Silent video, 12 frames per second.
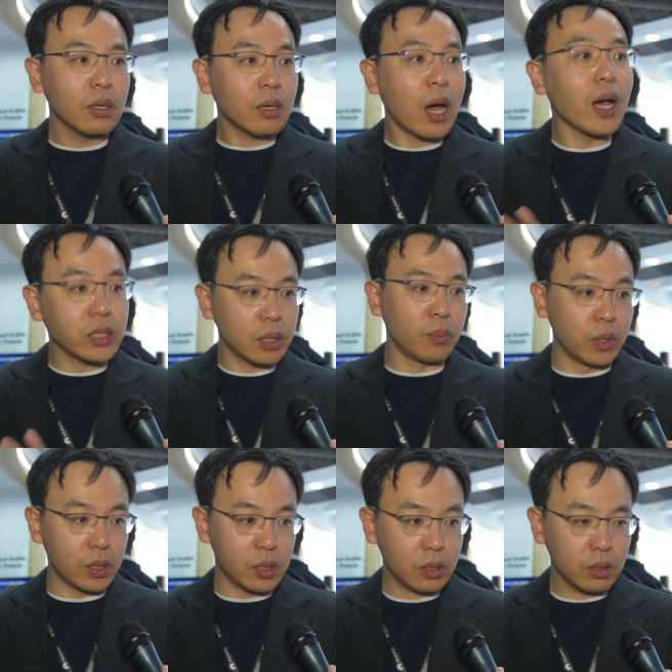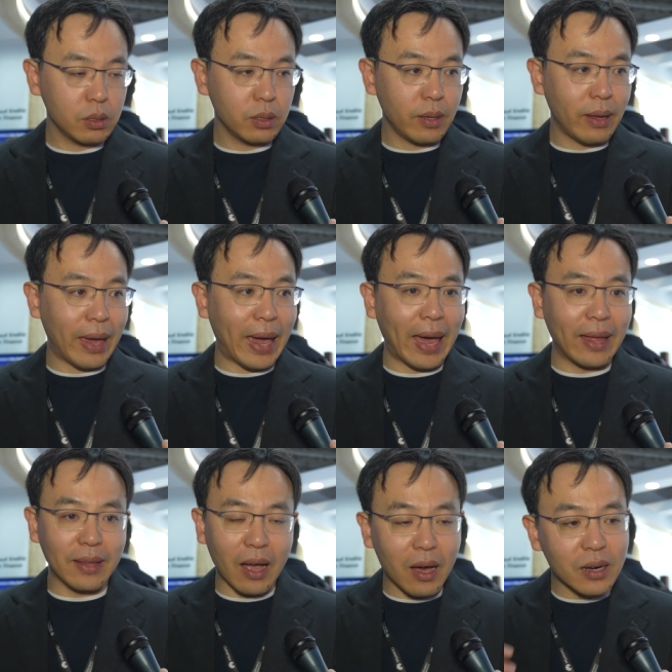customers
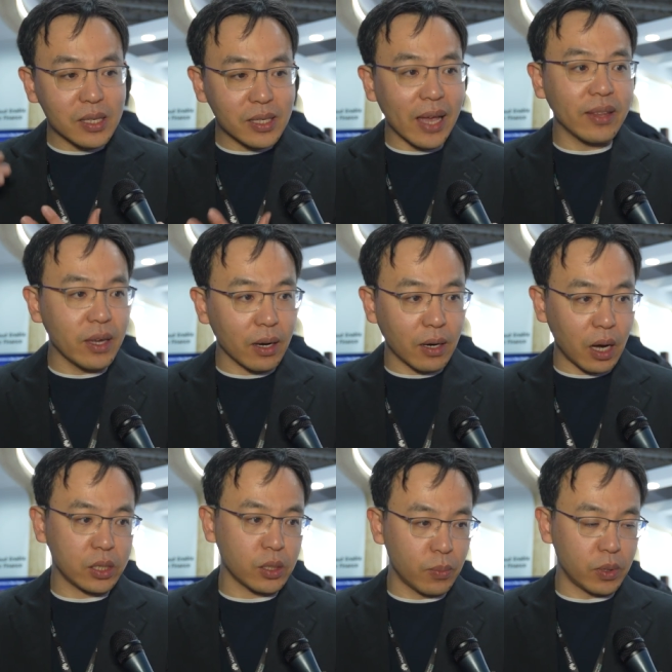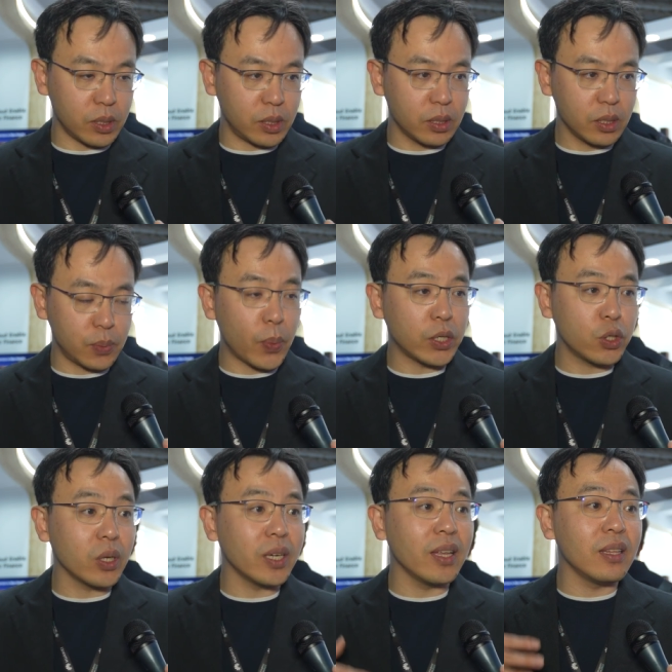and understand their customers,
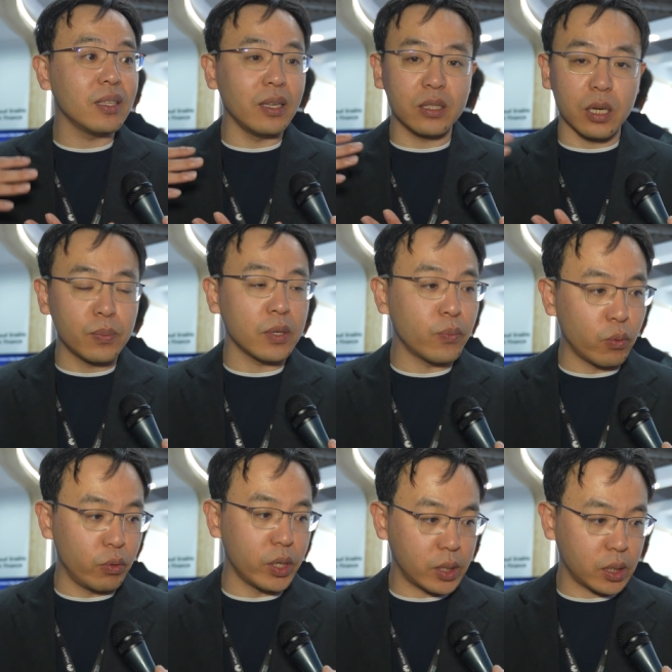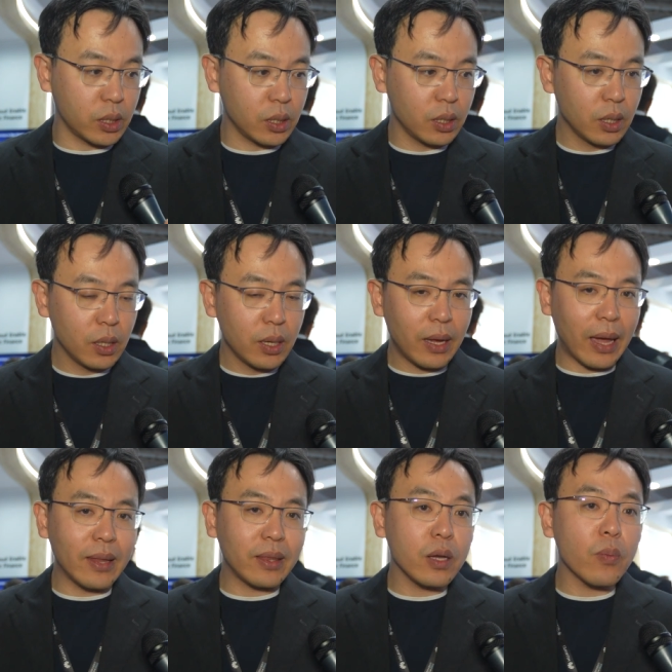especially in, in terms of the risk.
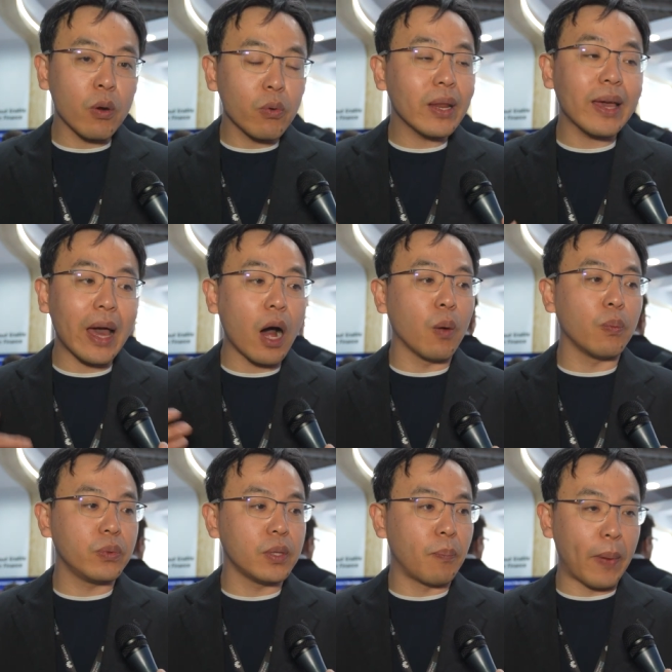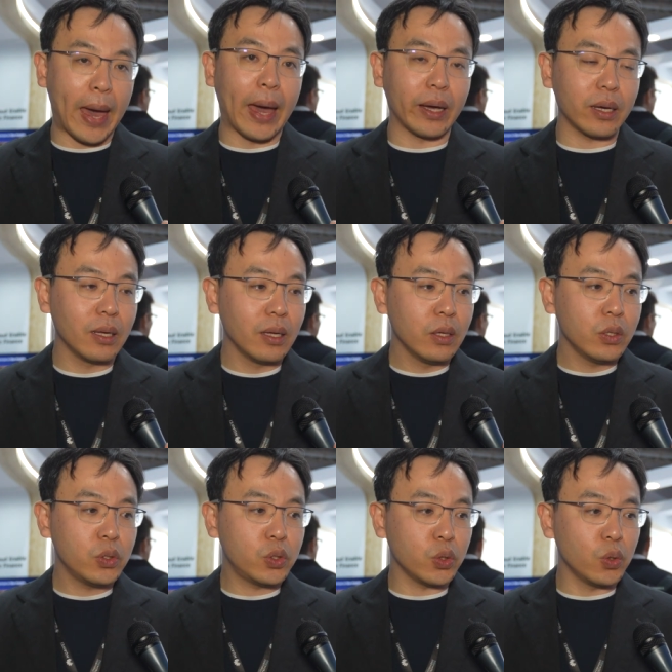And they will really help the bank
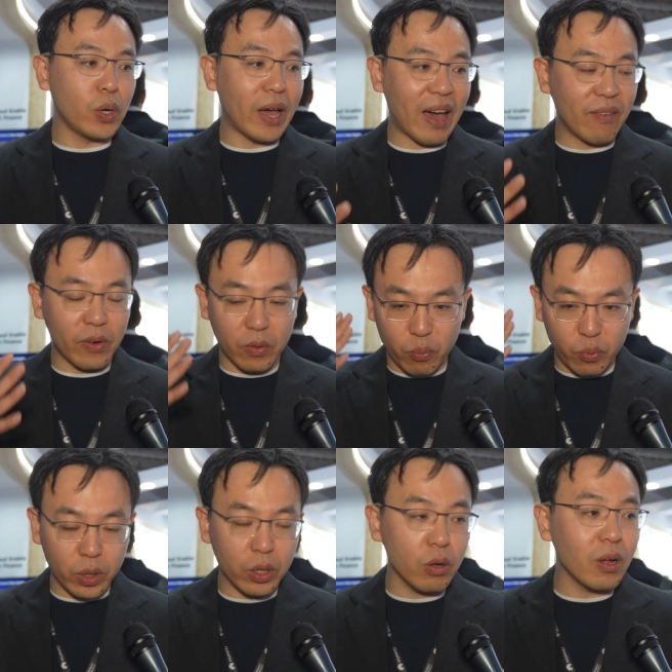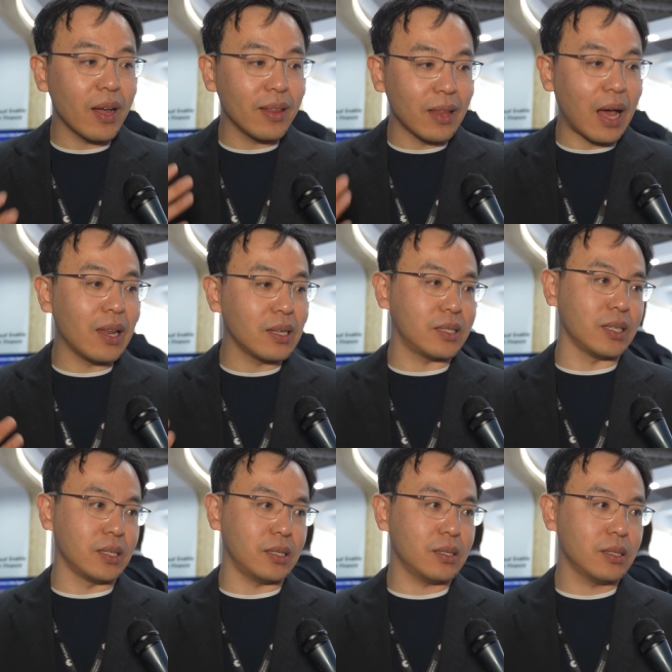to have a real
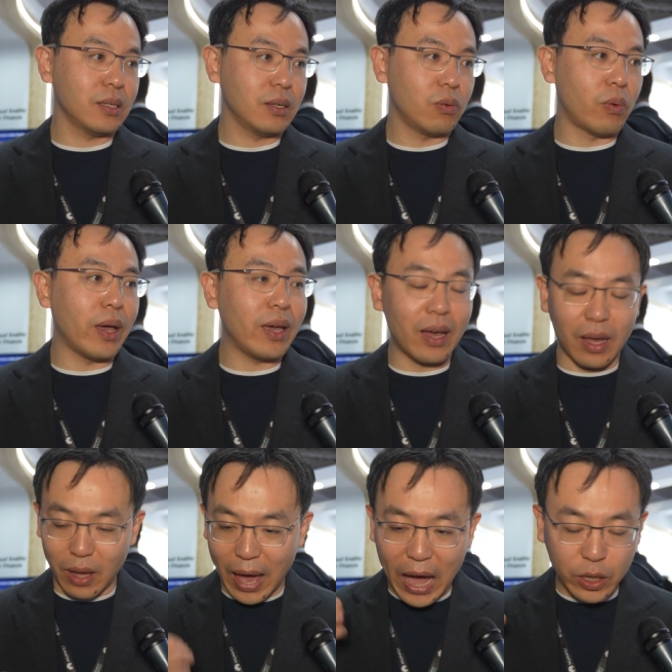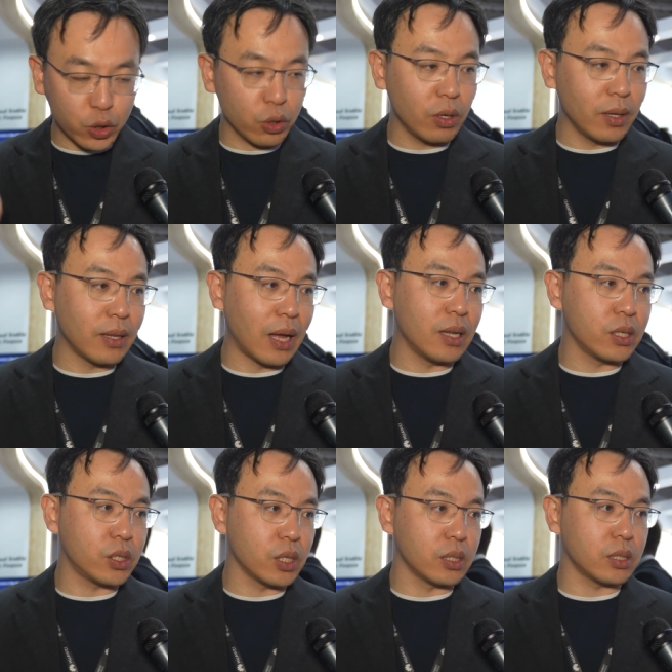analysis, right? A actual
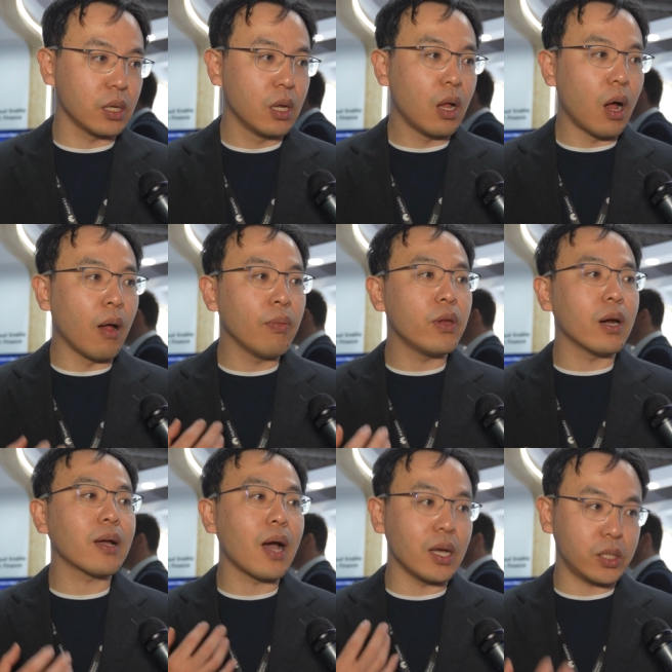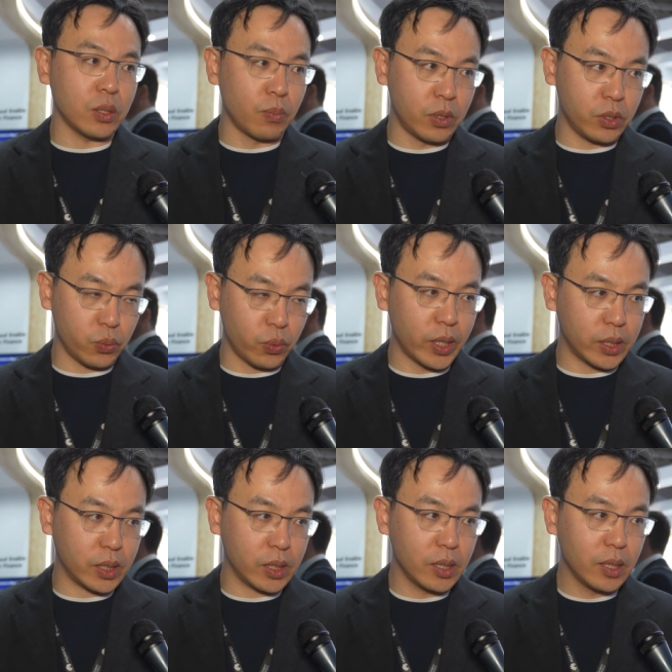analysis on their customers' risk